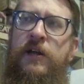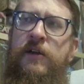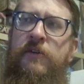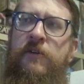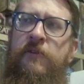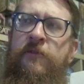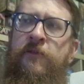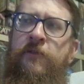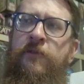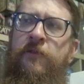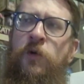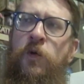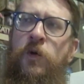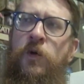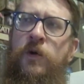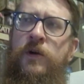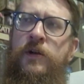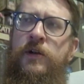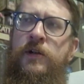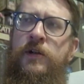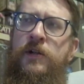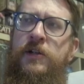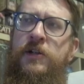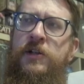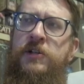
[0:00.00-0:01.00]
for
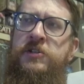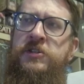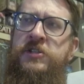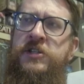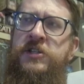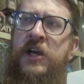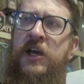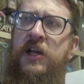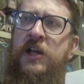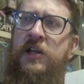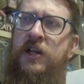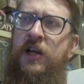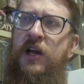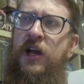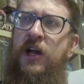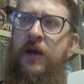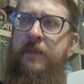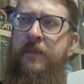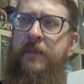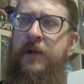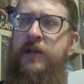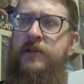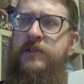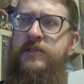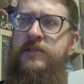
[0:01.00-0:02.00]
10
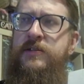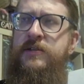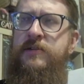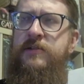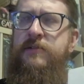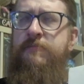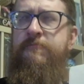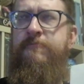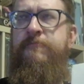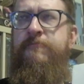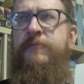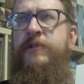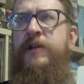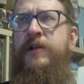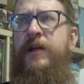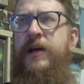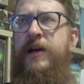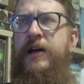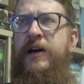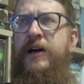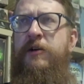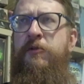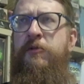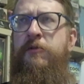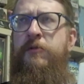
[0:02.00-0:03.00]
comics.
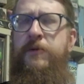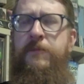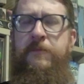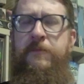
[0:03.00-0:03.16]
Now,